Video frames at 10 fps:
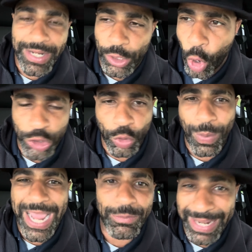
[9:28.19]
and caused
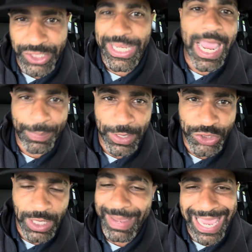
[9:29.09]
Dwyane Wade a
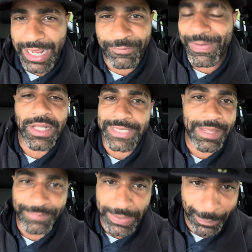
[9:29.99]
championship and a Finals
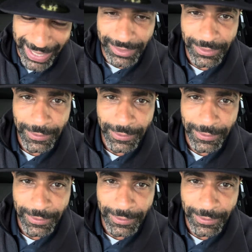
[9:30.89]
MVP.